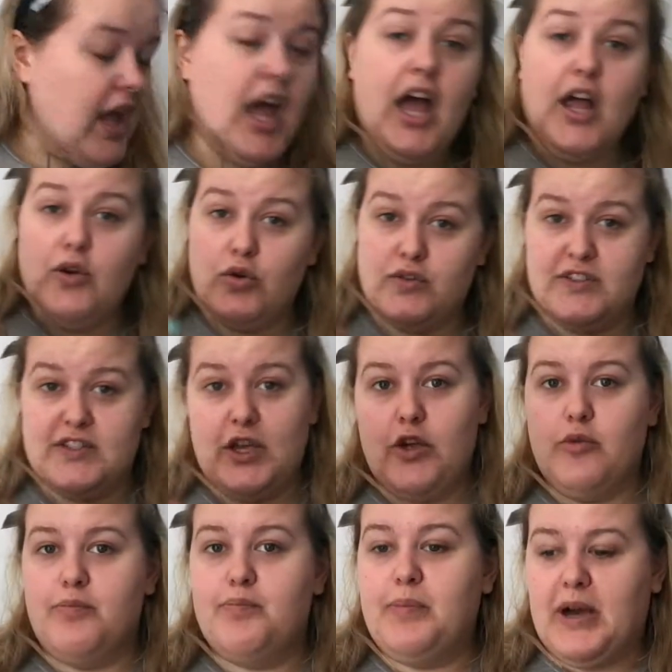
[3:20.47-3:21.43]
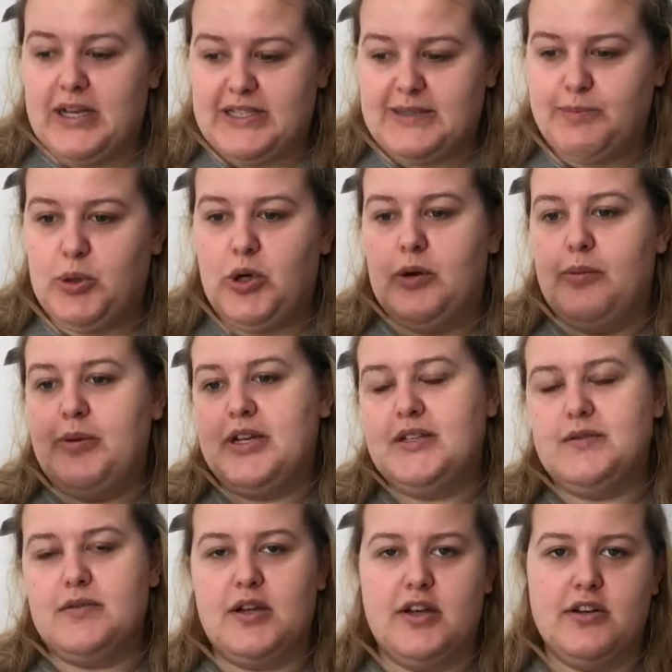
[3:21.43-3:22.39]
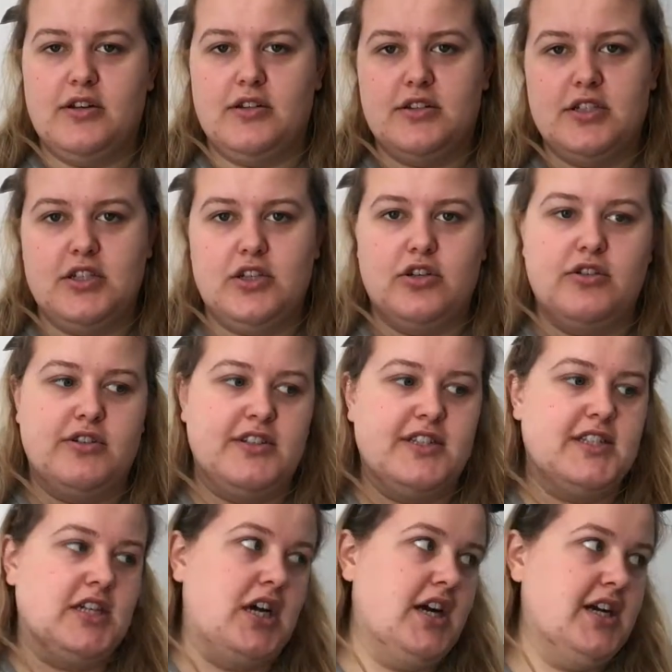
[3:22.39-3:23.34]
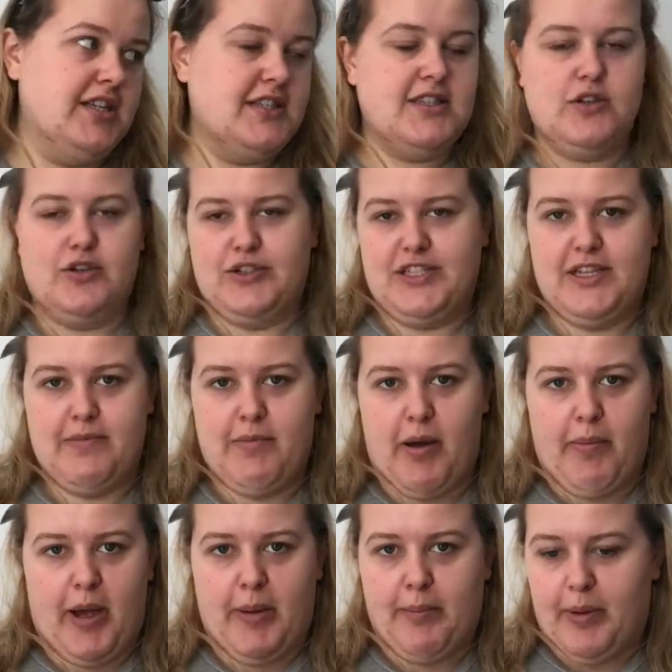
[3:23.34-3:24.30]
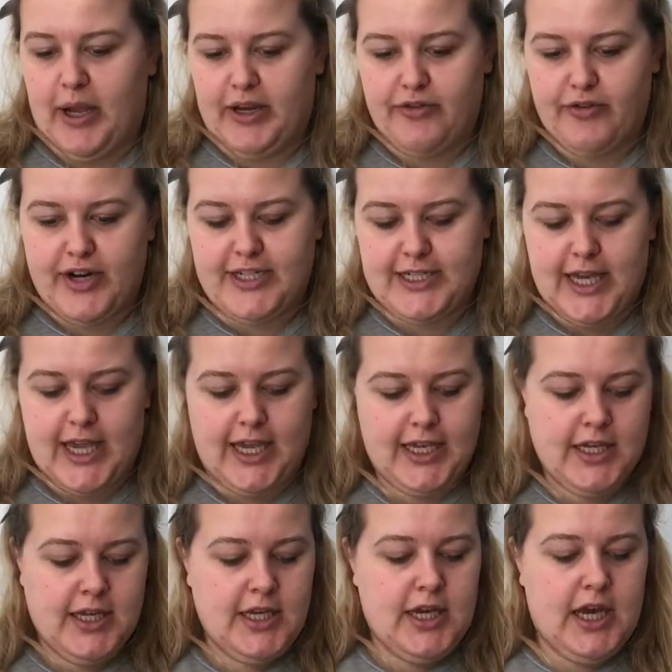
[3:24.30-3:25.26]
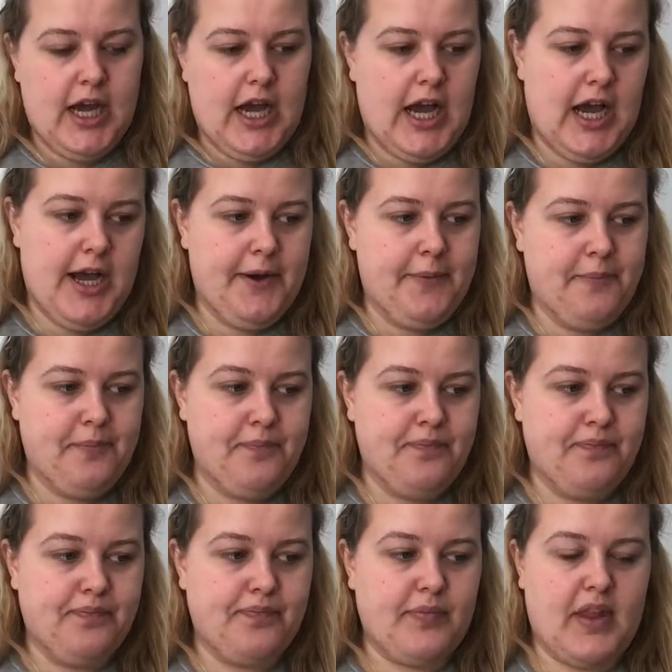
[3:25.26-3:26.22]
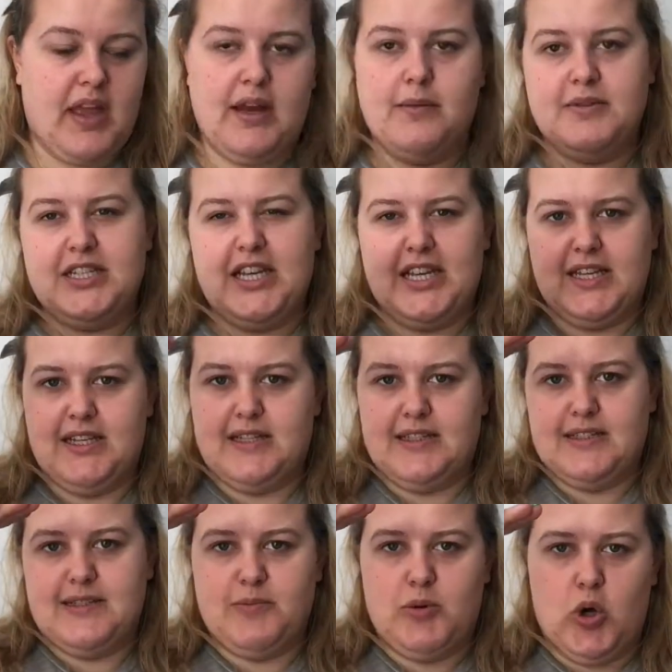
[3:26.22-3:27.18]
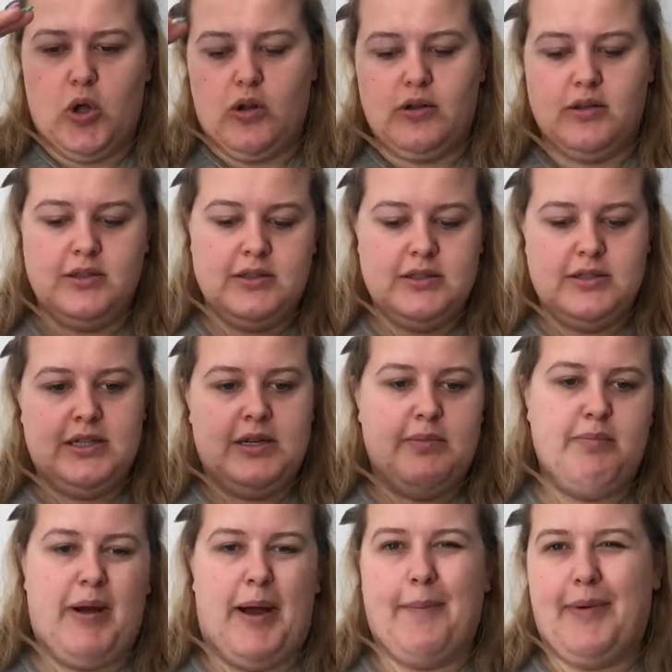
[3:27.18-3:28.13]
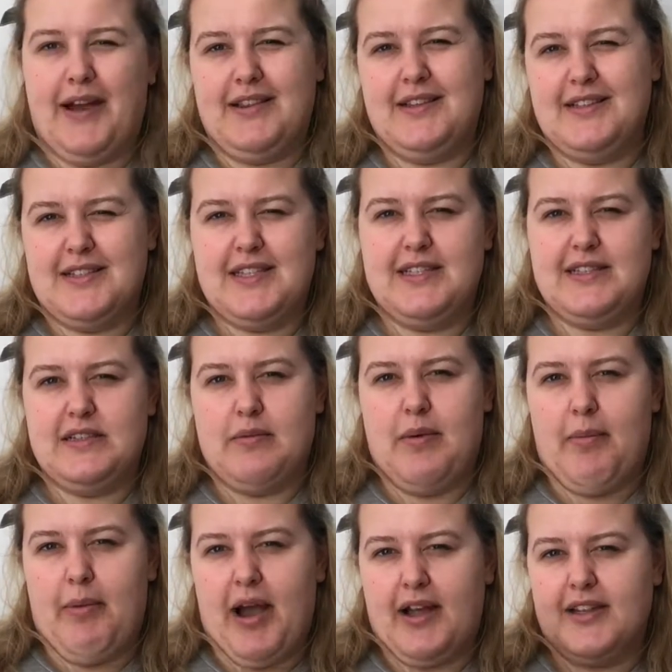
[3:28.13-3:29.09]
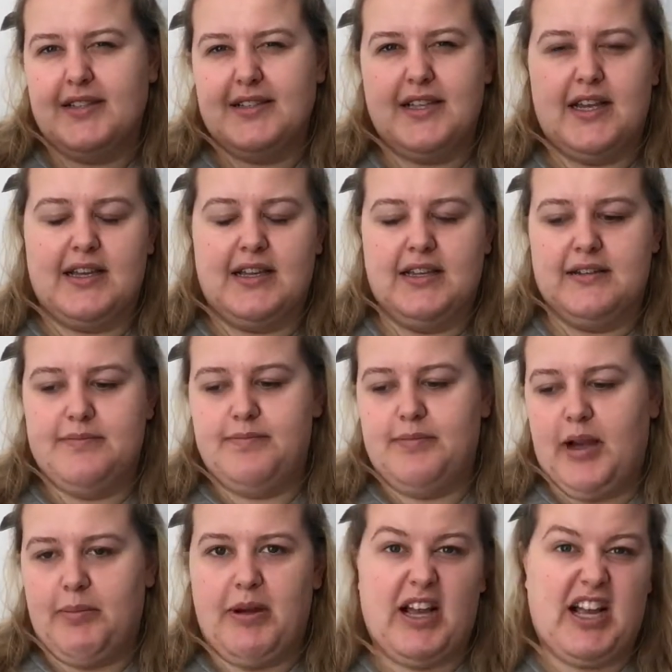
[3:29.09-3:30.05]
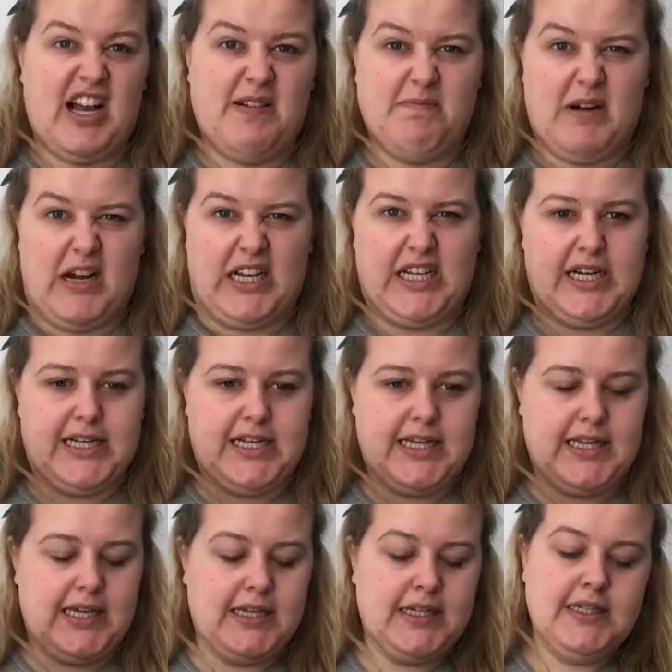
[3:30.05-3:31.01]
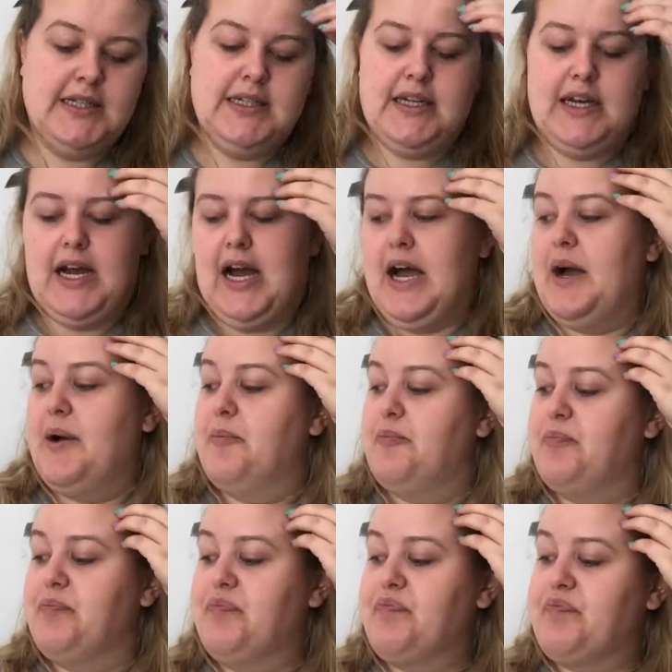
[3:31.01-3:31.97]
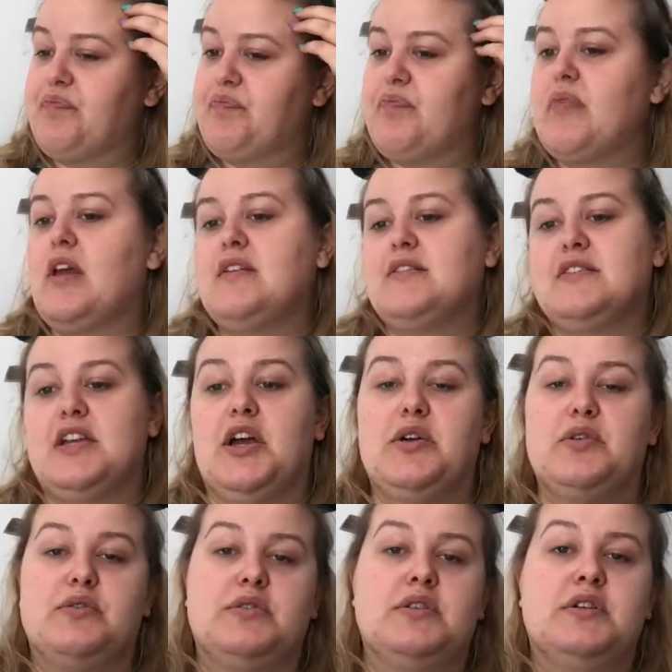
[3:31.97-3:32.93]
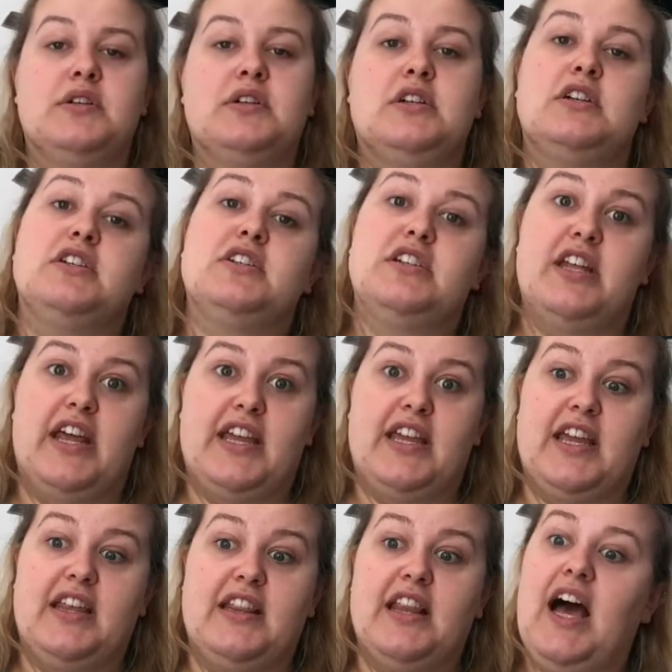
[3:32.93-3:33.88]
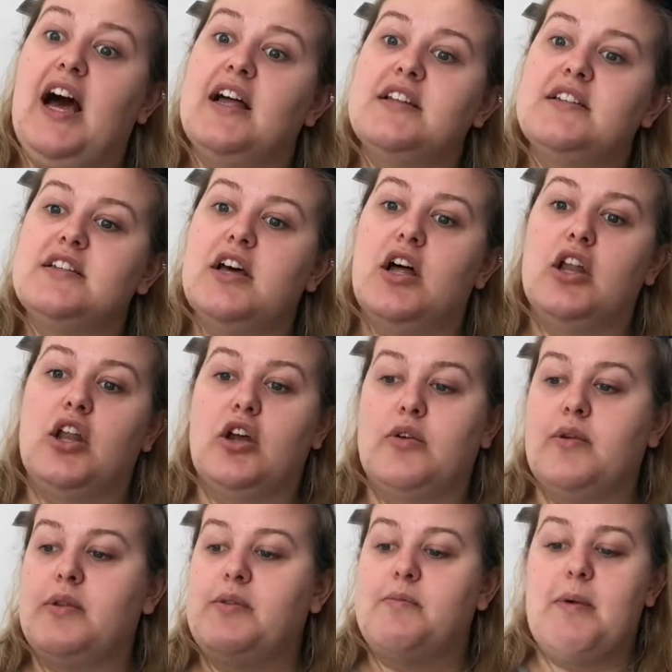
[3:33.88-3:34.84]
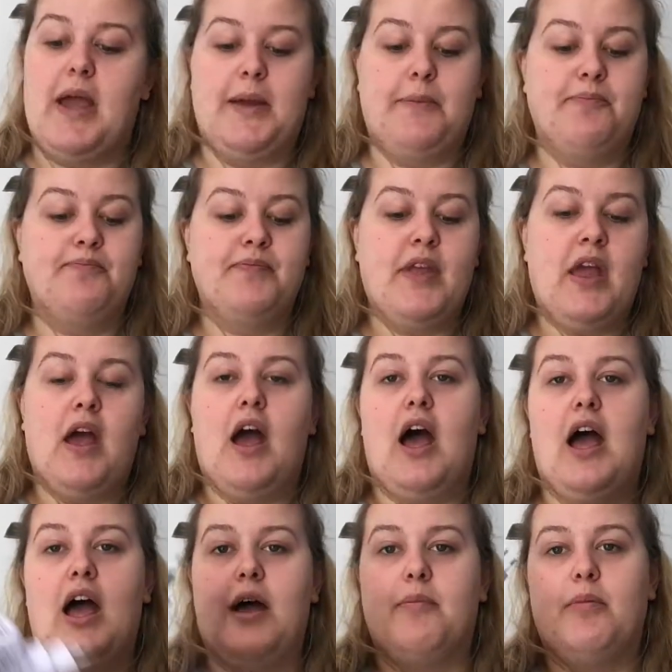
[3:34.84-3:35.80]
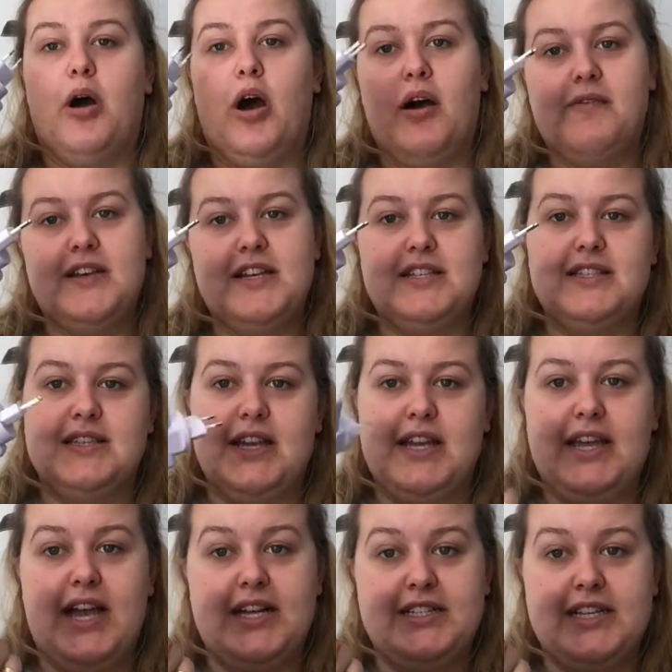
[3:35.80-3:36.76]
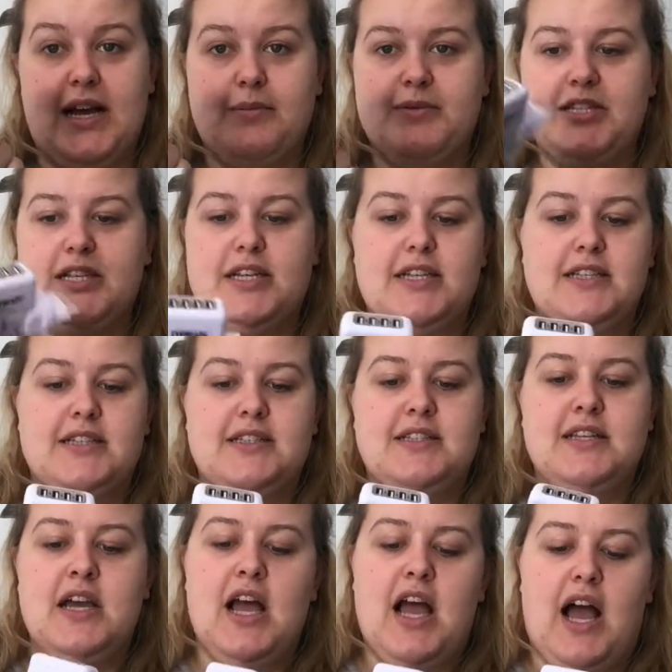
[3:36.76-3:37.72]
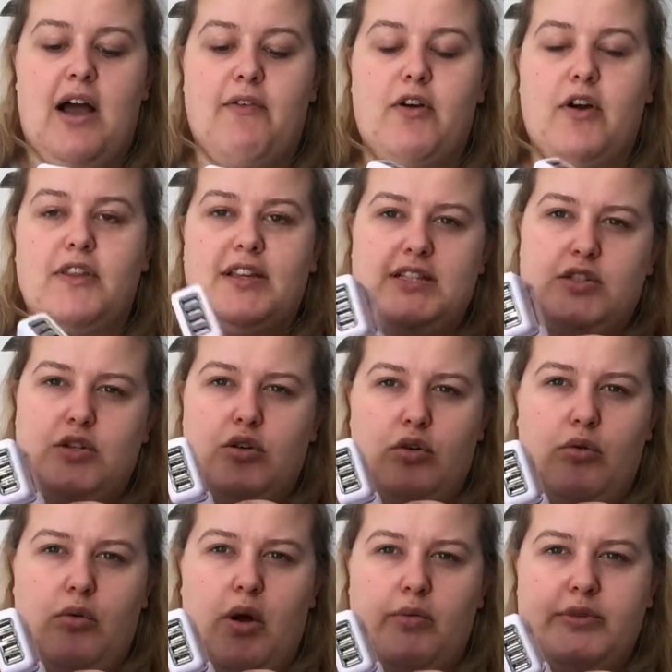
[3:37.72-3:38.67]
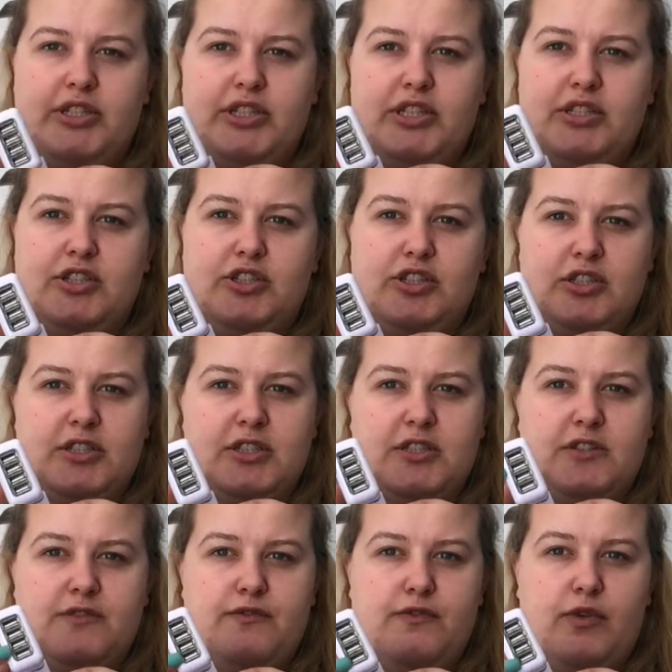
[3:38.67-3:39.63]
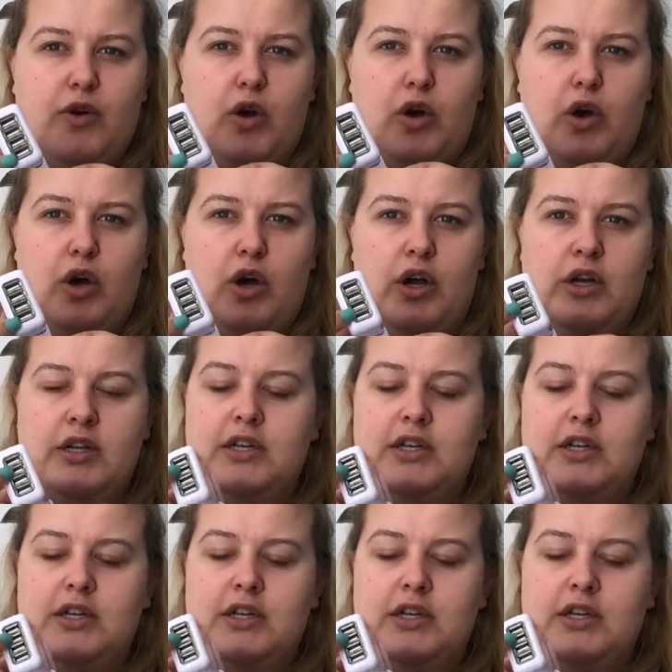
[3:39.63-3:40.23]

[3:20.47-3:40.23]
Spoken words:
And also passport, because we're going on to the Eurostar. It's already in my backpack ready, and I'm taking a small backpack that sits on my back. It's like a backpack handbag kind of thing, so taking that along with me. Obviously adapters. I've got this cool one which is just for